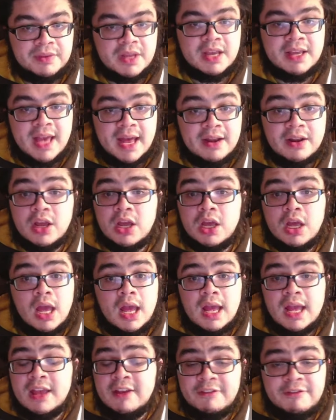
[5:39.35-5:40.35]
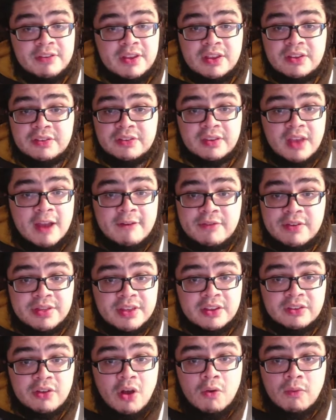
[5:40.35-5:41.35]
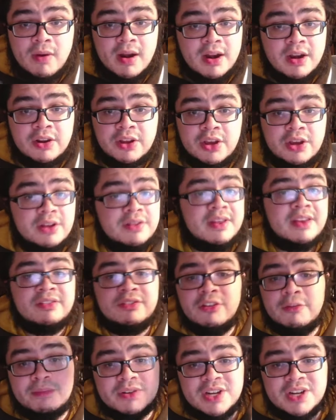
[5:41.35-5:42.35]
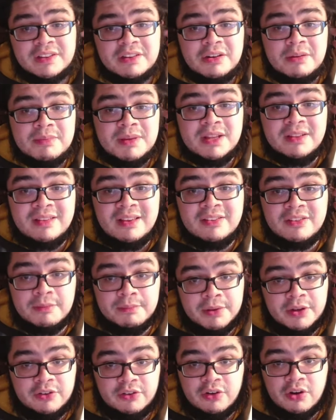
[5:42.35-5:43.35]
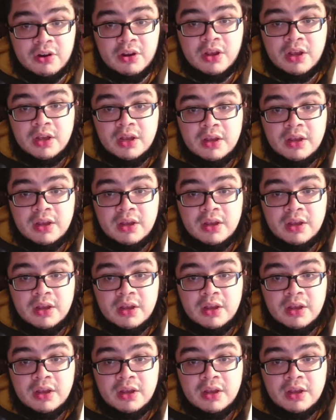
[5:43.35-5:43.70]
Again, if everything's all right and good, they still project him to be a decent pitcher.